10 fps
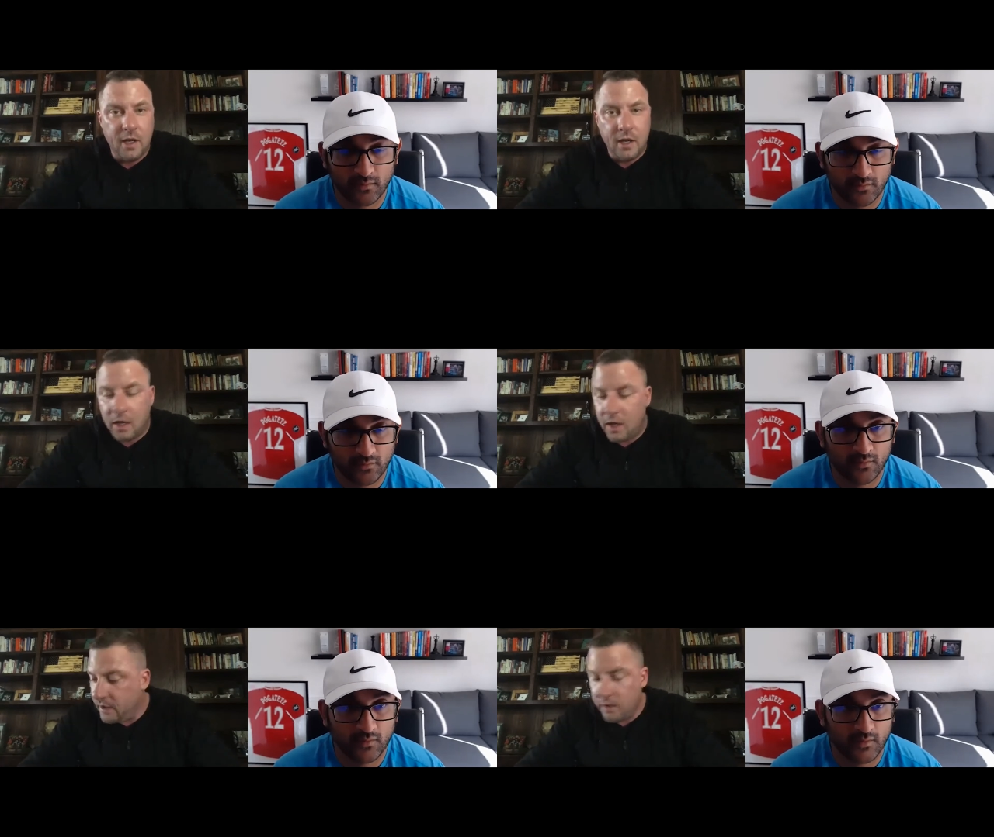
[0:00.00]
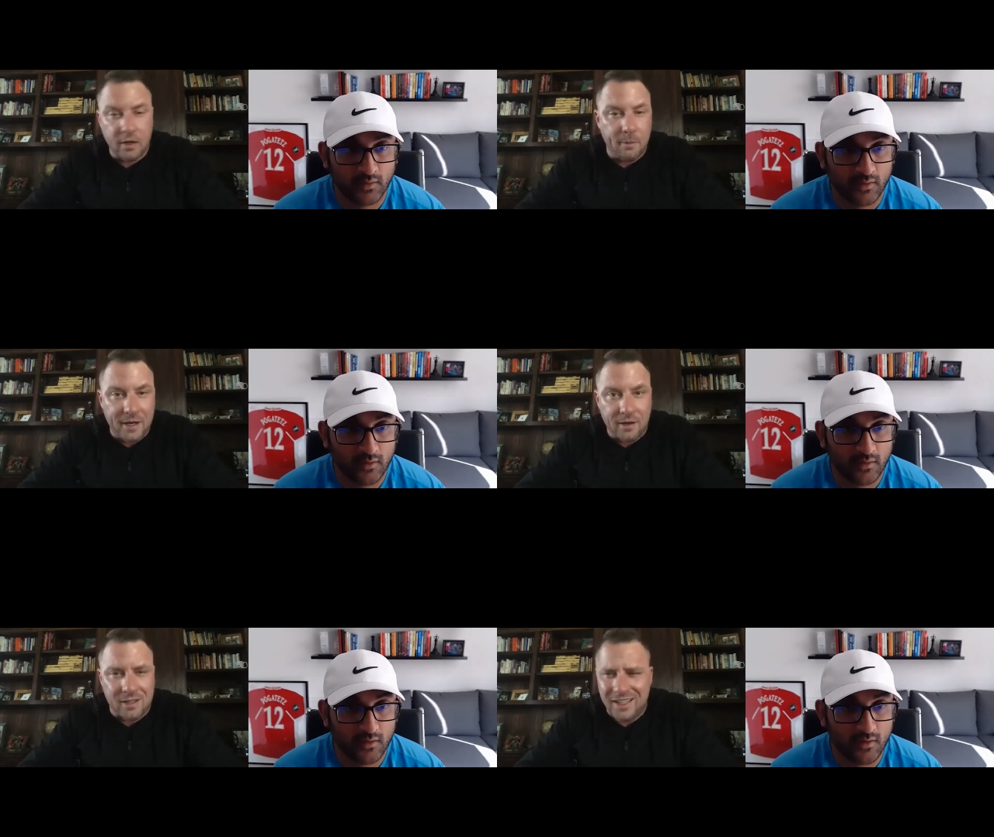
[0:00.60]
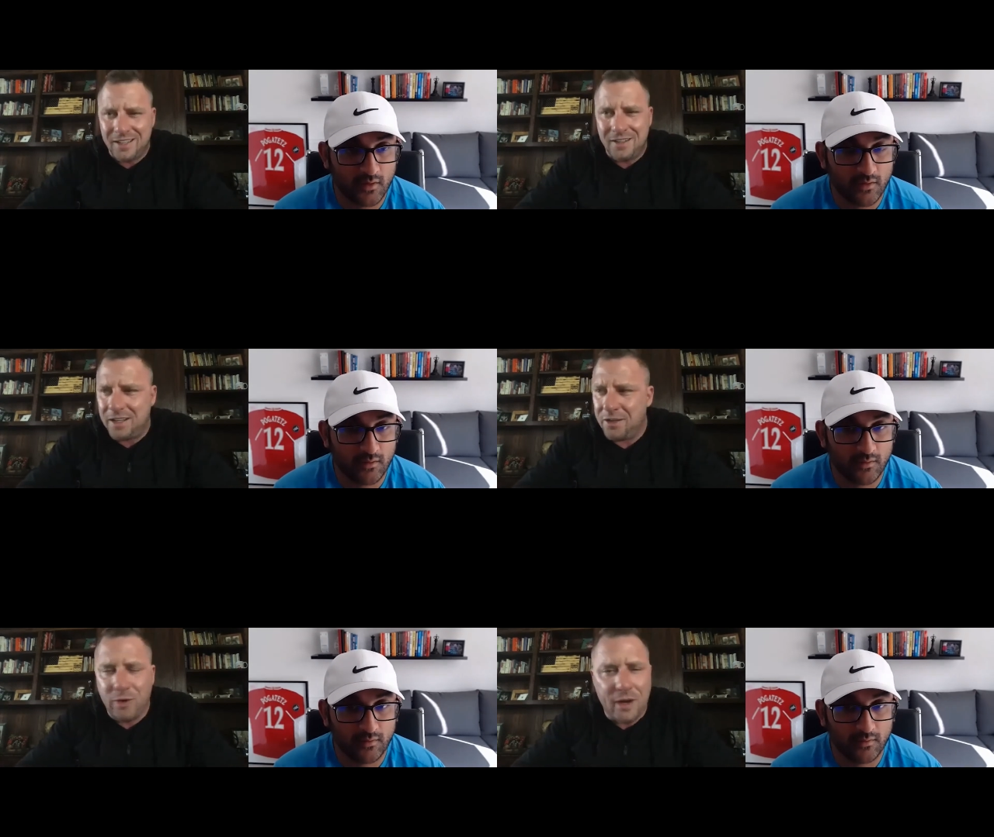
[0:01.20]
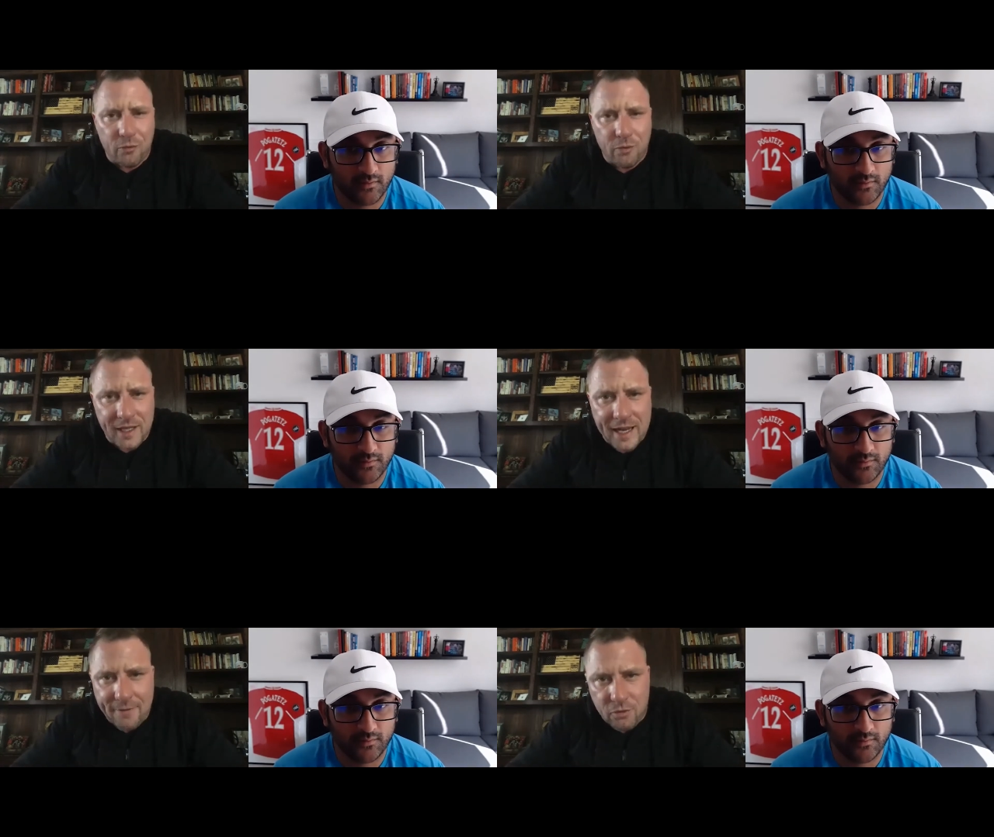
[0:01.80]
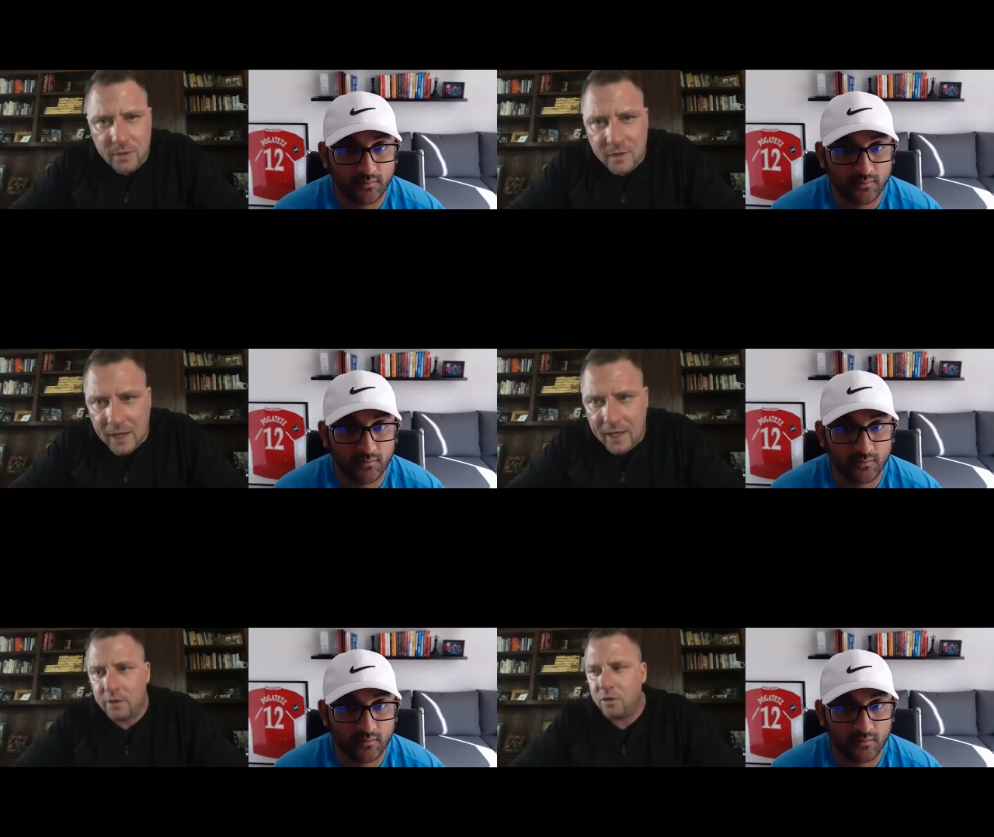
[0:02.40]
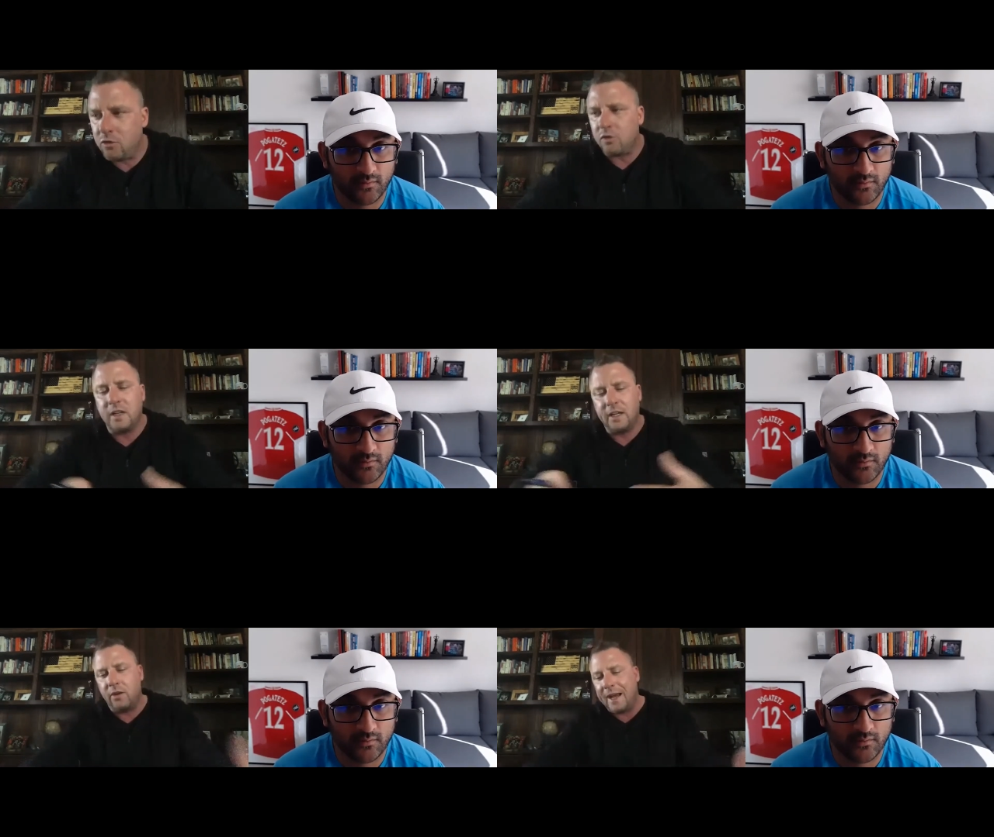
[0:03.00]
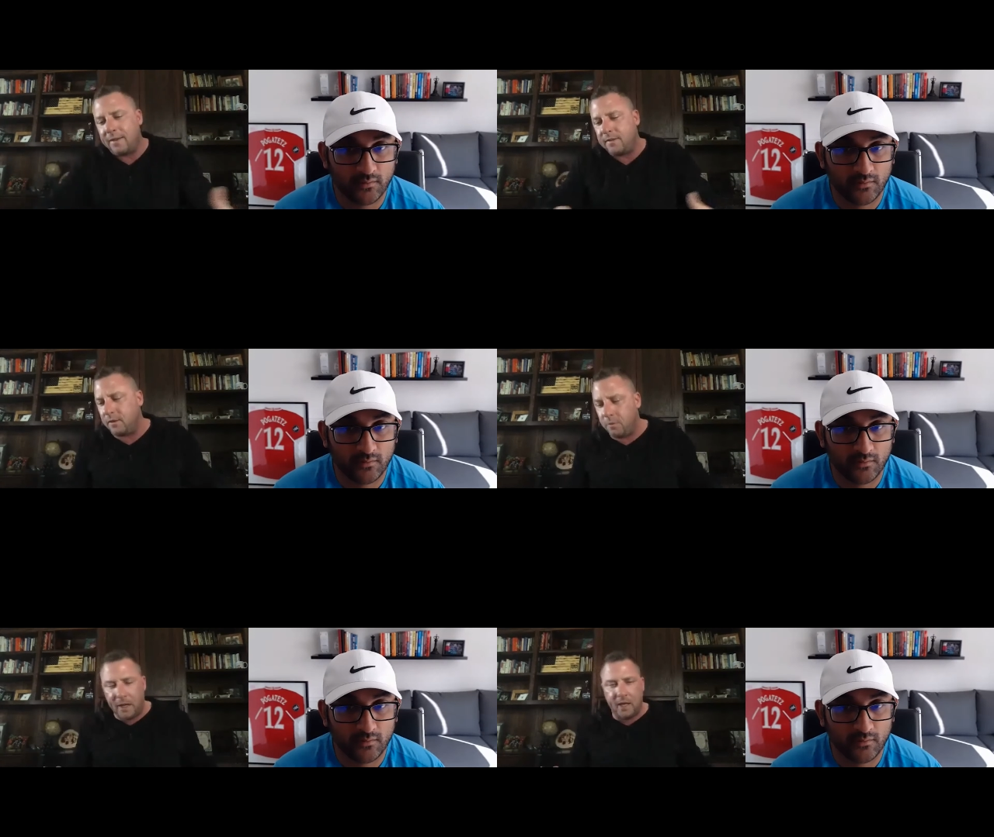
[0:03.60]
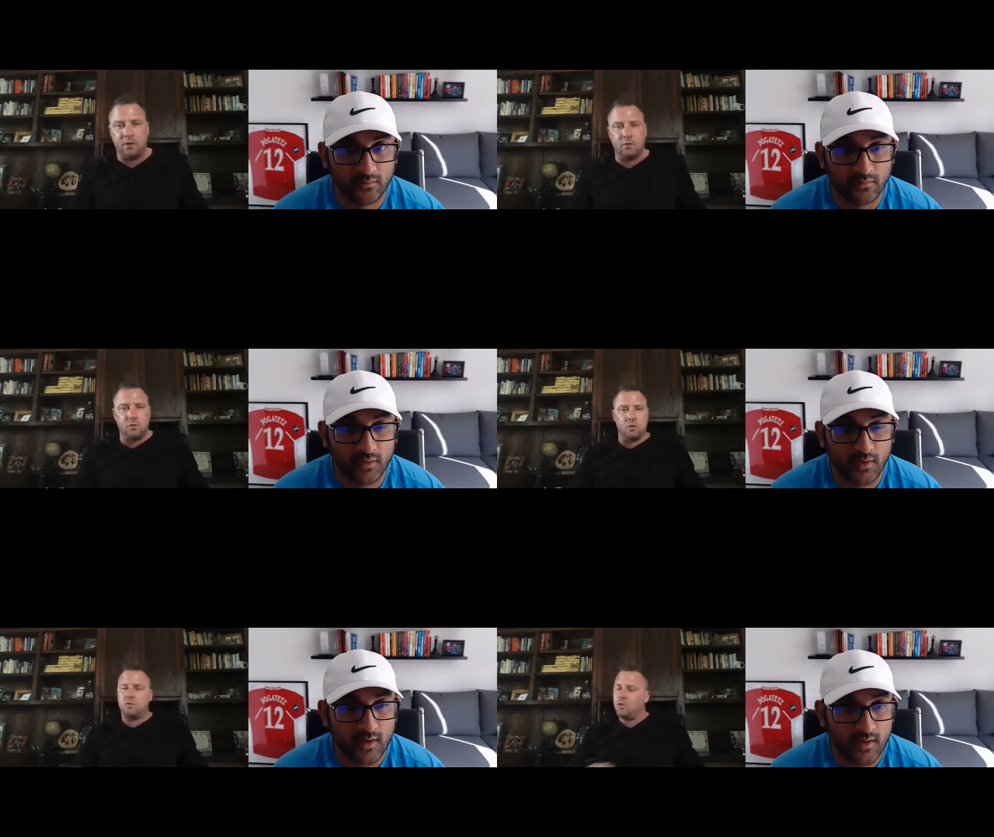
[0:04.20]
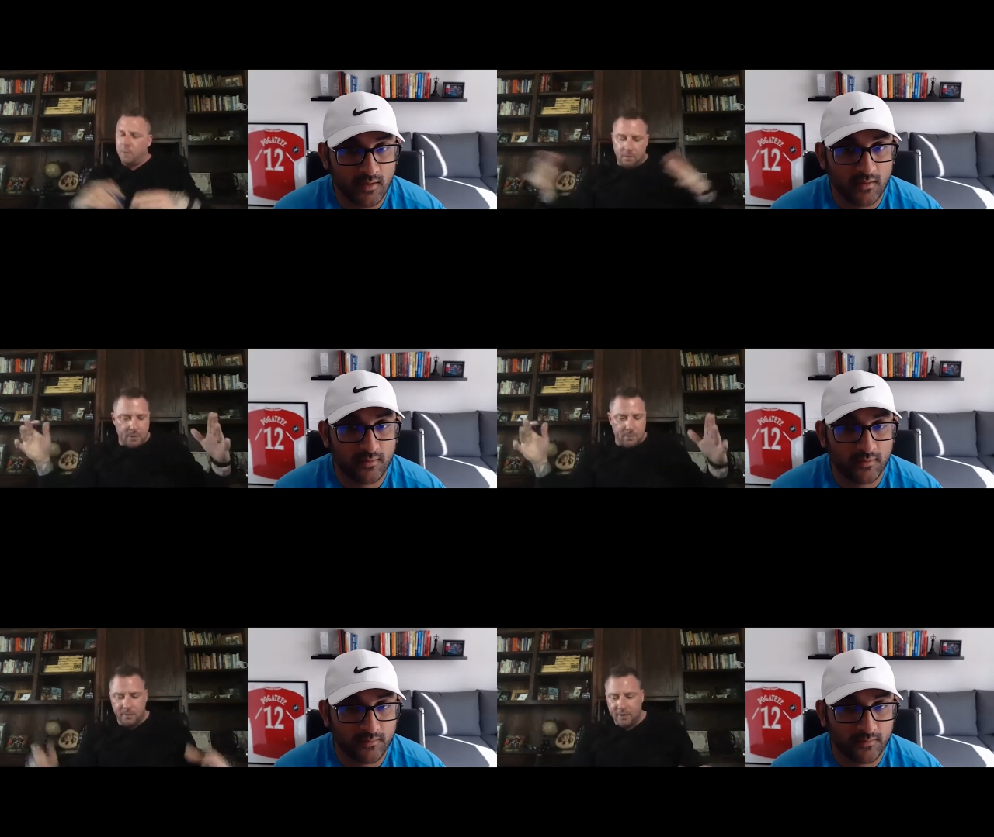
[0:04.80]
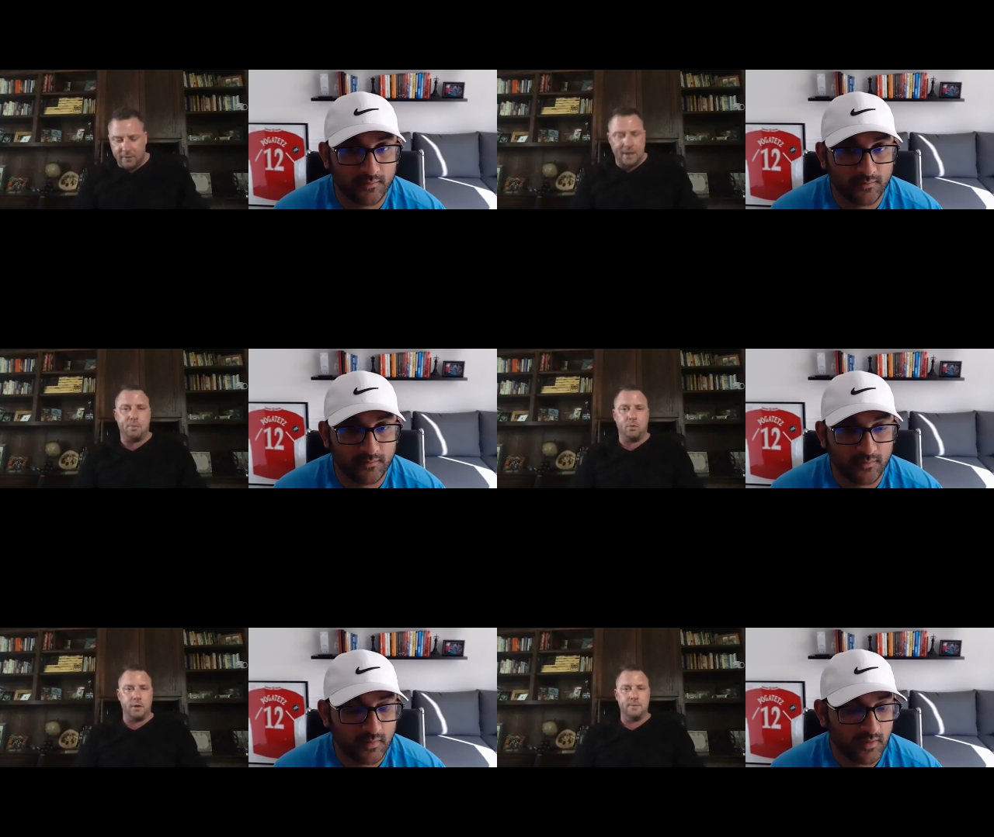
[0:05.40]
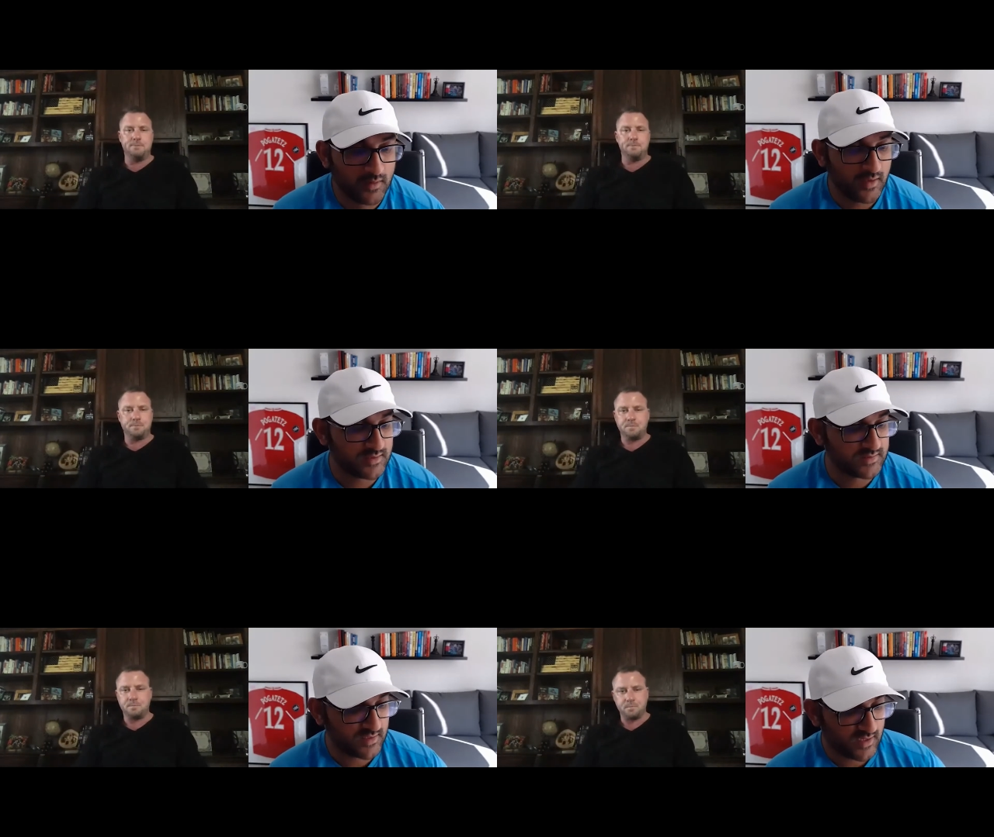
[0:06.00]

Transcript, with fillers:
Speaker 1: uh, here in America. And and you never really have to retire. You're just letting your assets pay you. So so many people miss that point. It's